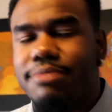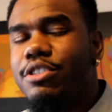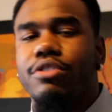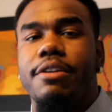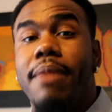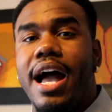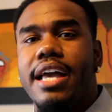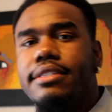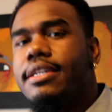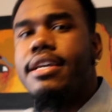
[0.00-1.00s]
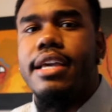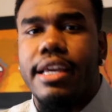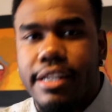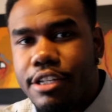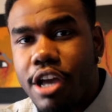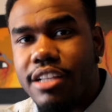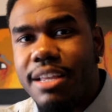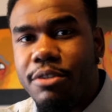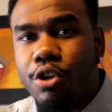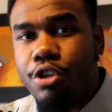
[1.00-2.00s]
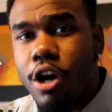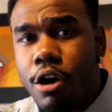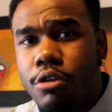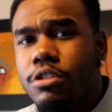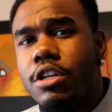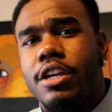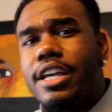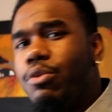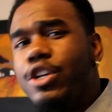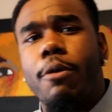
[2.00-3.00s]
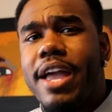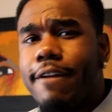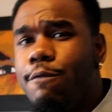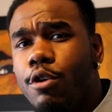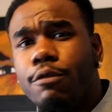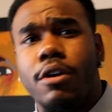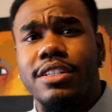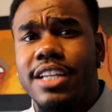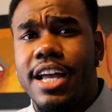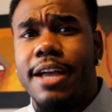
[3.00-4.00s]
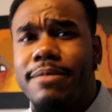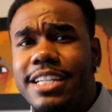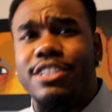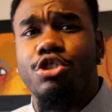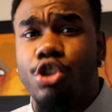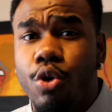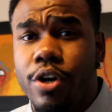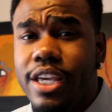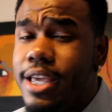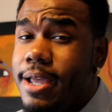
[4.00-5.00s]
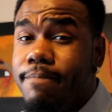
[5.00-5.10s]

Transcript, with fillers: I'm just going to get mine, and then y'all let me know y'all's, and we can go back and forth all the time, and let's enjoy.